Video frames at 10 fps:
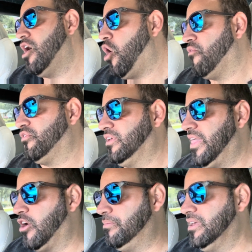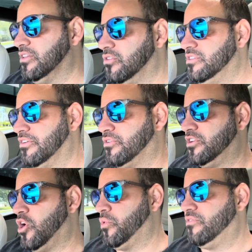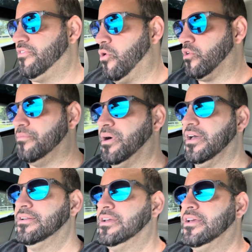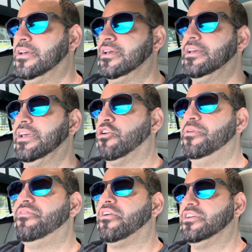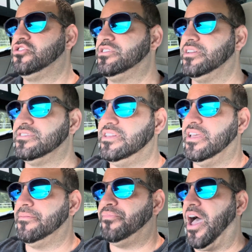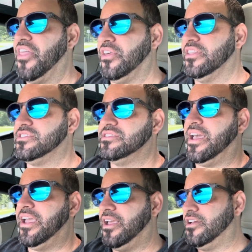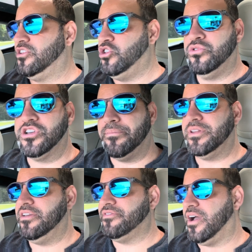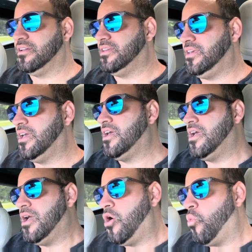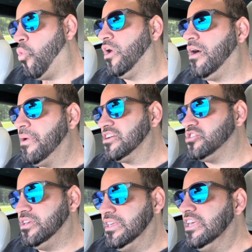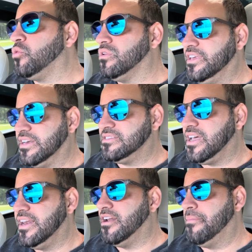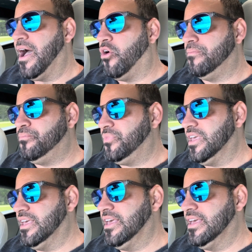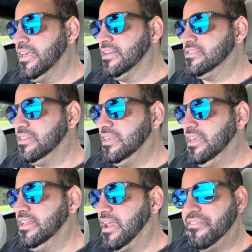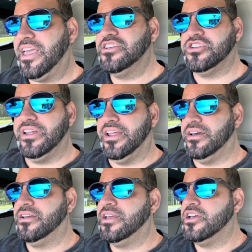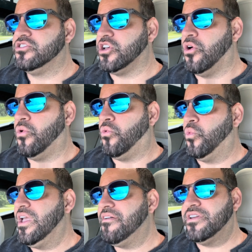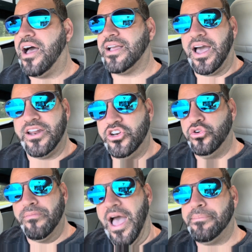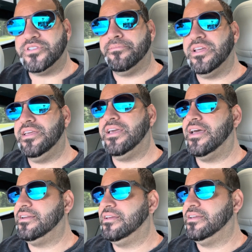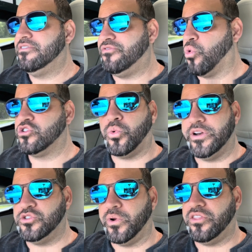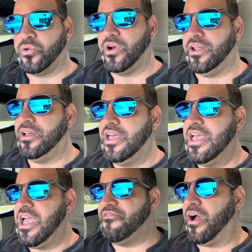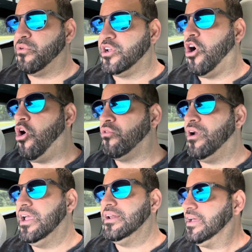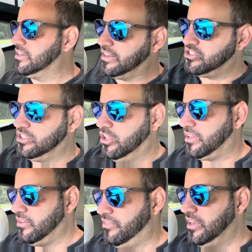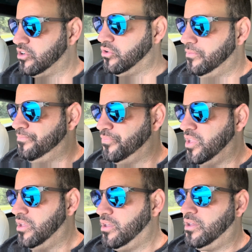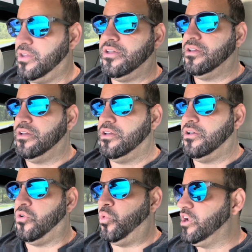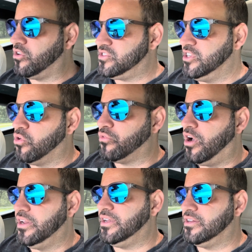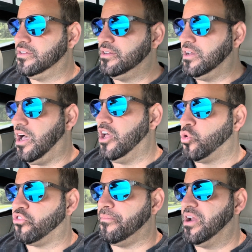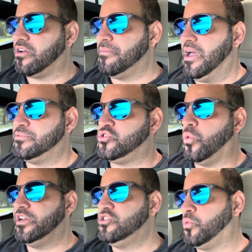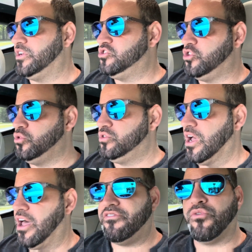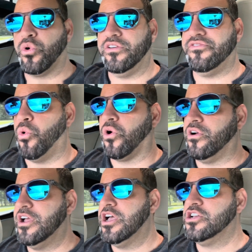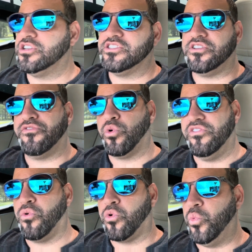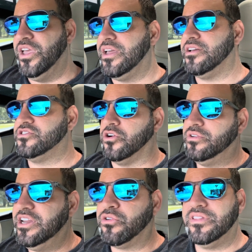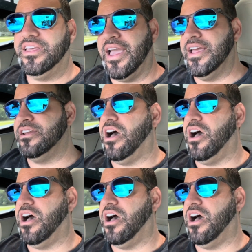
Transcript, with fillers: Hopefully that'll be a little different going forward, but it'll be very interesting to see. I think this is a huge update finally. One I'm actually equally excited about is the navigation data. So we have not got a new maps update yet for twenty twenty-three. If I recall right, and I could actually look in the vehicle, we are still running uh, North American Maps twenty twenty-two point forty-four. So that's the forty-four week, so nearing the end